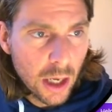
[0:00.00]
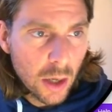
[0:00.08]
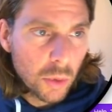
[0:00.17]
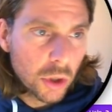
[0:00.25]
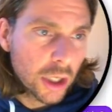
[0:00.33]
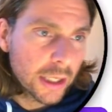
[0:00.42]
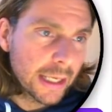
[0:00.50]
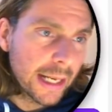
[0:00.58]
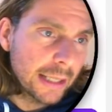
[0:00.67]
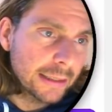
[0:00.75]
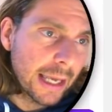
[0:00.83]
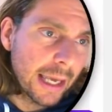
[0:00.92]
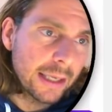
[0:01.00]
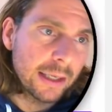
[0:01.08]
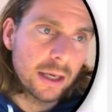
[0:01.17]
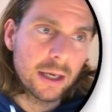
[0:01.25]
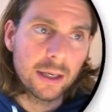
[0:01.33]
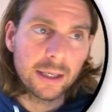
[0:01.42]
We're going to create a
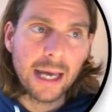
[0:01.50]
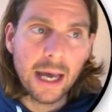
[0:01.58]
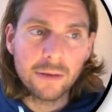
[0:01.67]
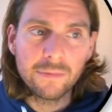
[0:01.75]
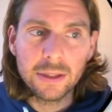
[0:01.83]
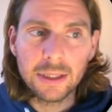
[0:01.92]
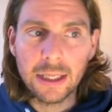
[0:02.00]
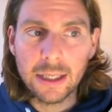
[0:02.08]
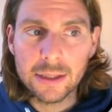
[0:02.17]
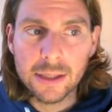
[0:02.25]
Canva that is